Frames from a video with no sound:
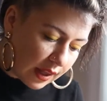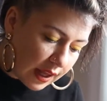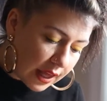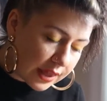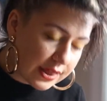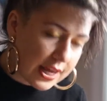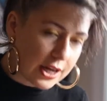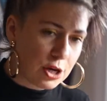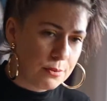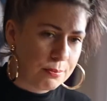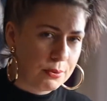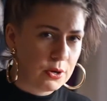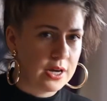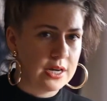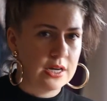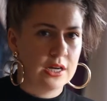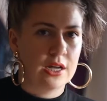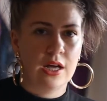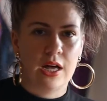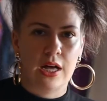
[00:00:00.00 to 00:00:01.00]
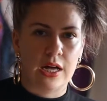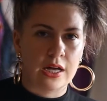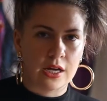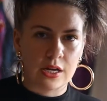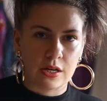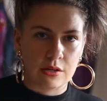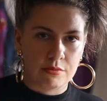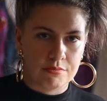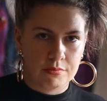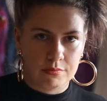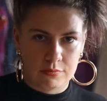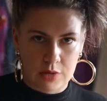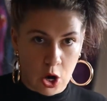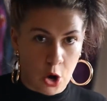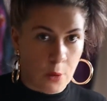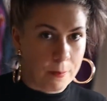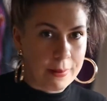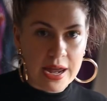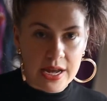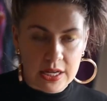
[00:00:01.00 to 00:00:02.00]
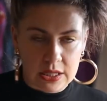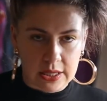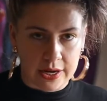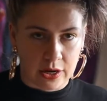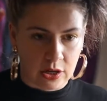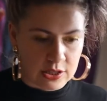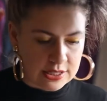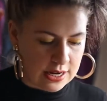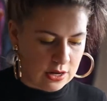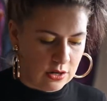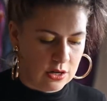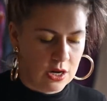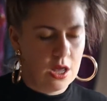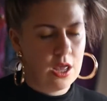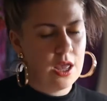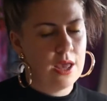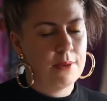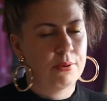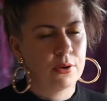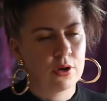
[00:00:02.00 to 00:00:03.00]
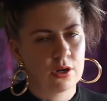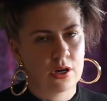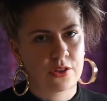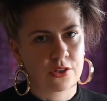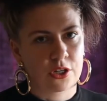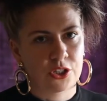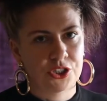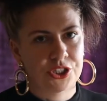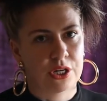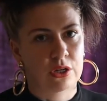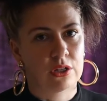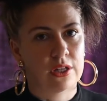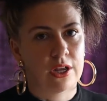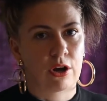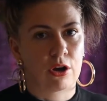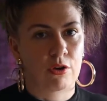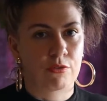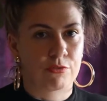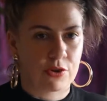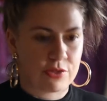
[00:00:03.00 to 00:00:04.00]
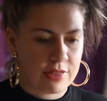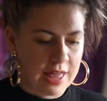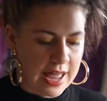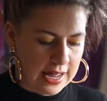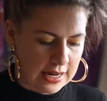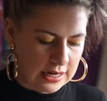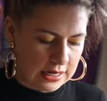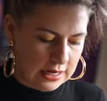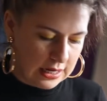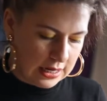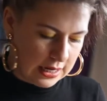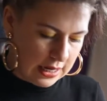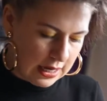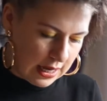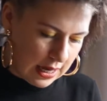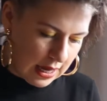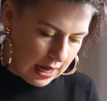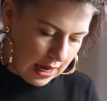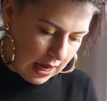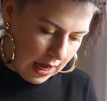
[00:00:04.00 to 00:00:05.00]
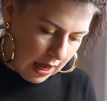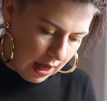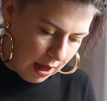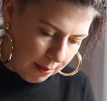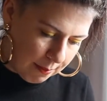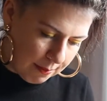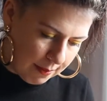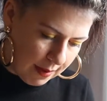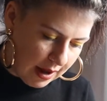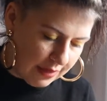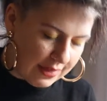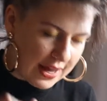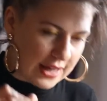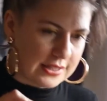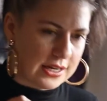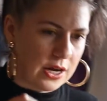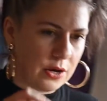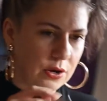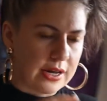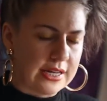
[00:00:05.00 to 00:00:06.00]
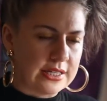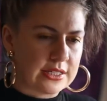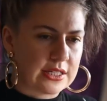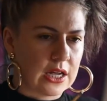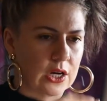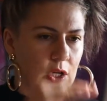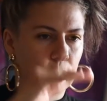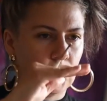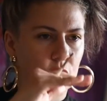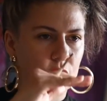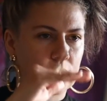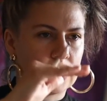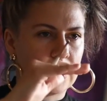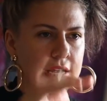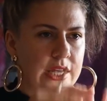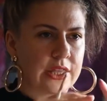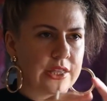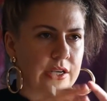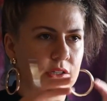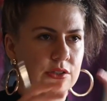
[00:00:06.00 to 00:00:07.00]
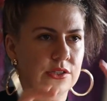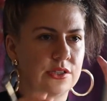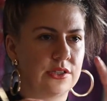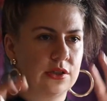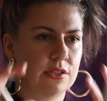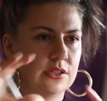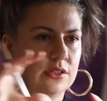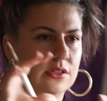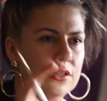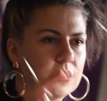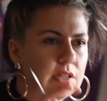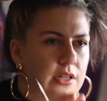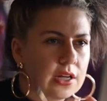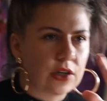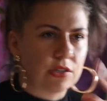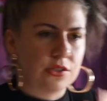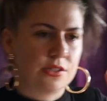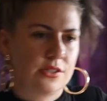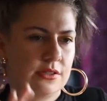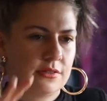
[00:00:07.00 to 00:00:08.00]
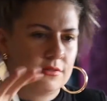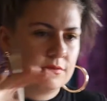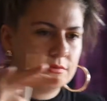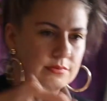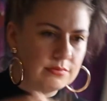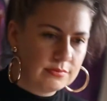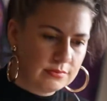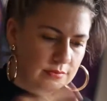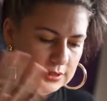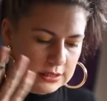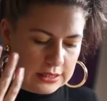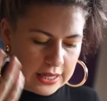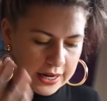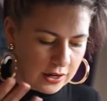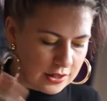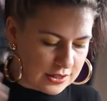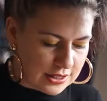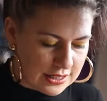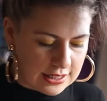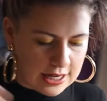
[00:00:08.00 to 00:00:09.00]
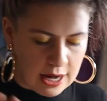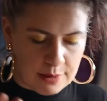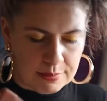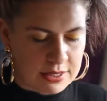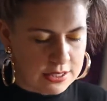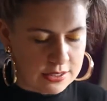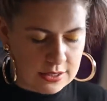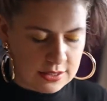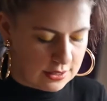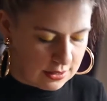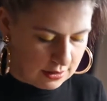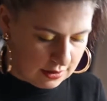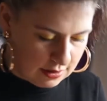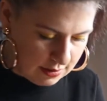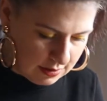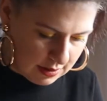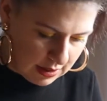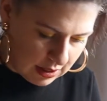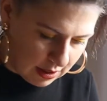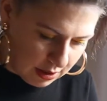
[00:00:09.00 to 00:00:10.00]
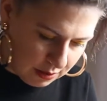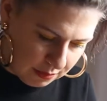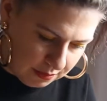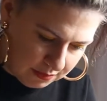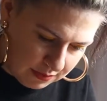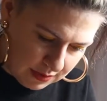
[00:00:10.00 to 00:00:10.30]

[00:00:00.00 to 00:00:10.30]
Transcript: then you put a opaque layer down and put another sheer layer over that. And that's how it's going to look like there's layers and depth. It's, you know,